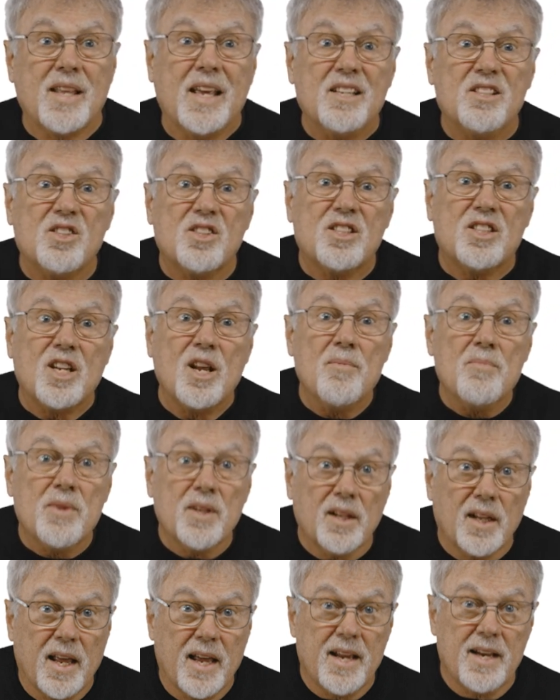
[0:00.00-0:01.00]
They
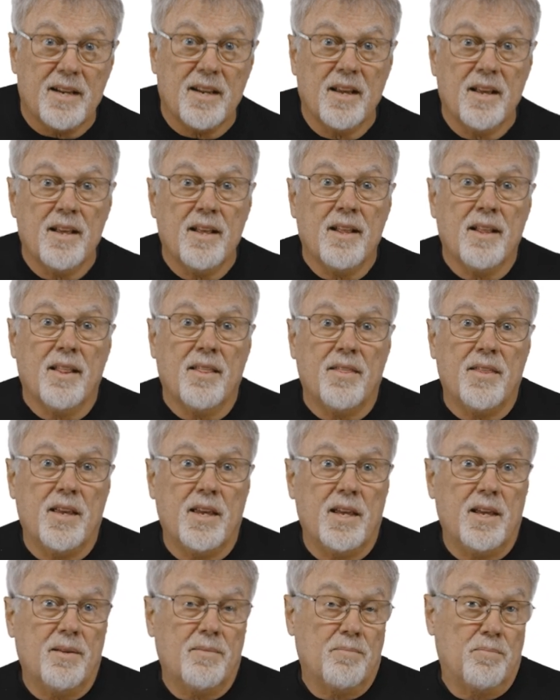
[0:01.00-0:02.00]
stimulate
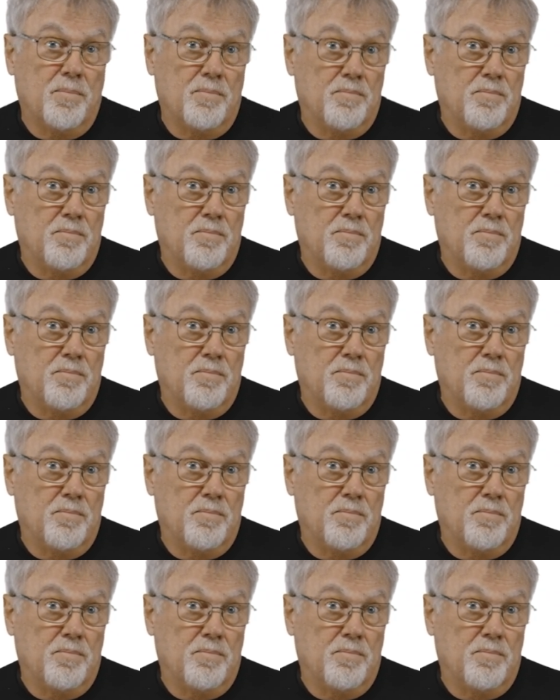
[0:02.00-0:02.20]
the